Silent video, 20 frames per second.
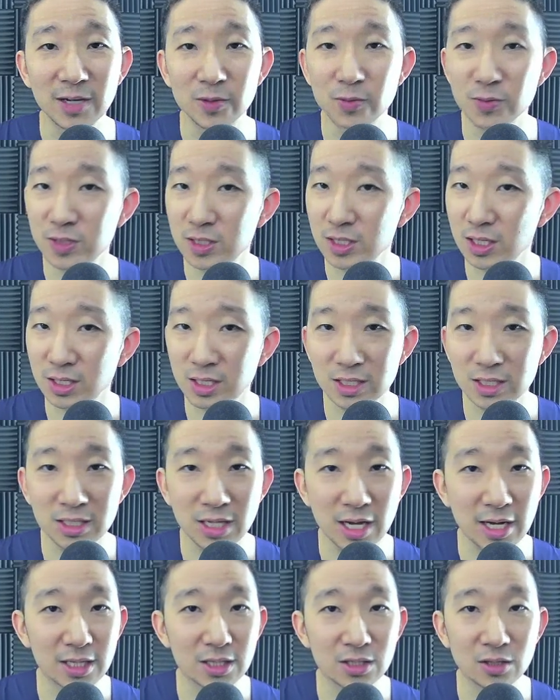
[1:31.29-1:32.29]
I don't see any
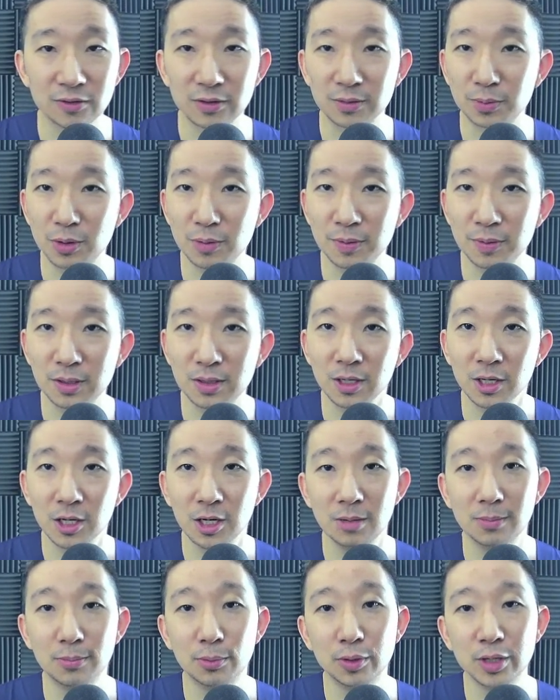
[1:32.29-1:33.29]
signs of a proper
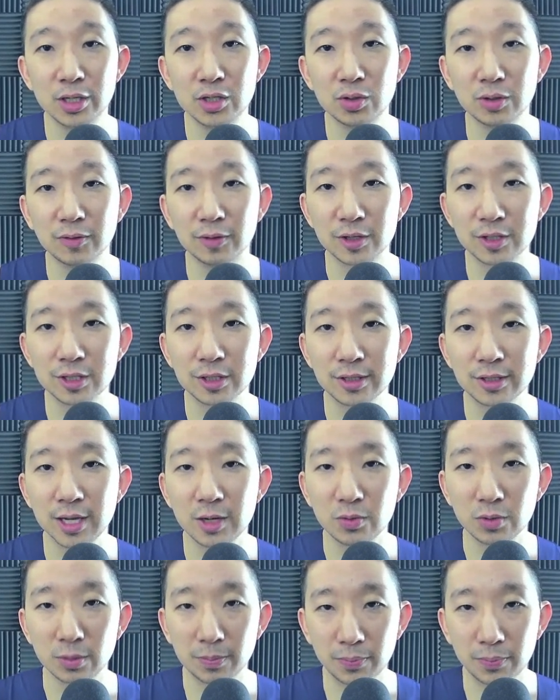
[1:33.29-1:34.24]
bullish reversal yet.